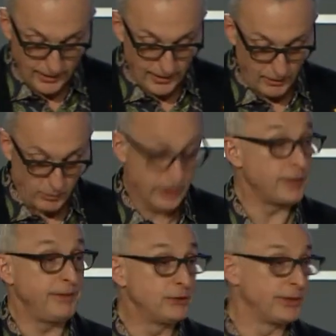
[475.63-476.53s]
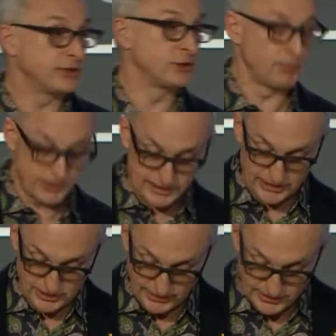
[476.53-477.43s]
Uh, we're going to be doing a super
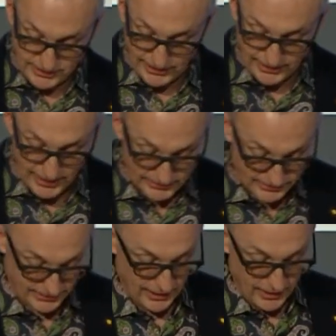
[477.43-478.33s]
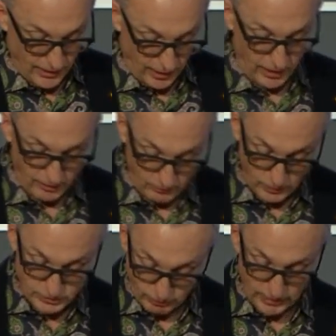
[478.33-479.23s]
session at CES, uh,
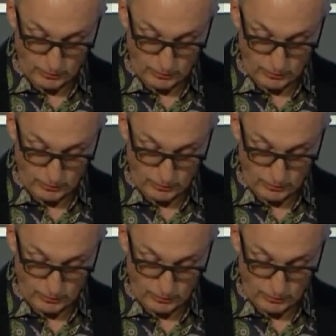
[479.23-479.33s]
which we're